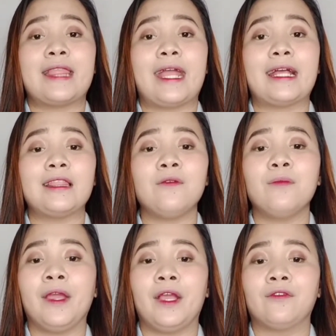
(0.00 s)

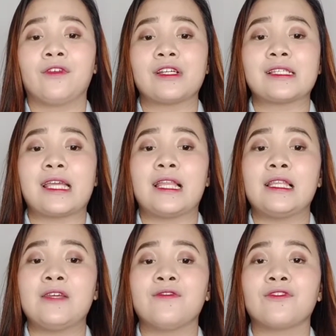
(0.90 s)
negative behaviors can
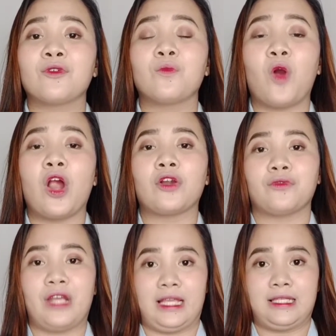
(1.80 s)
lead to more
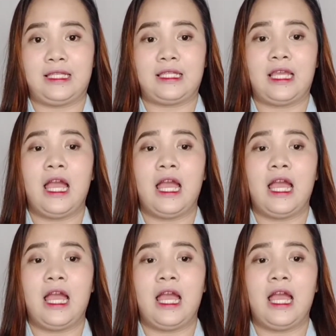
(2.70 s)
risks,